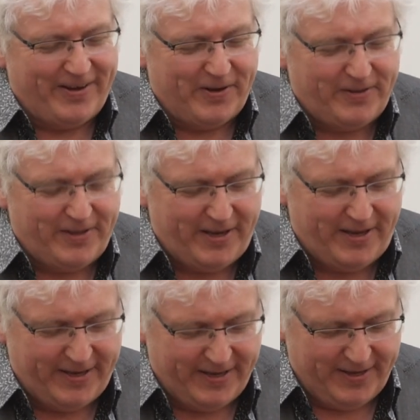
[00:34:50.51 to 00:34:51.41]
on
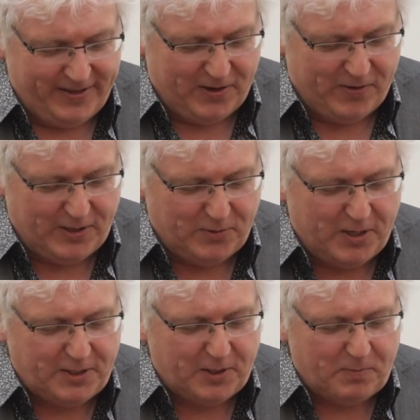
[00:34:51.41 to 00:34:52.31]
the, the
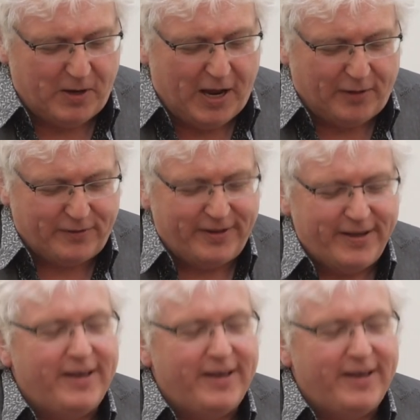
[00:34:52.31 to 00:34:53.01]
graduated path.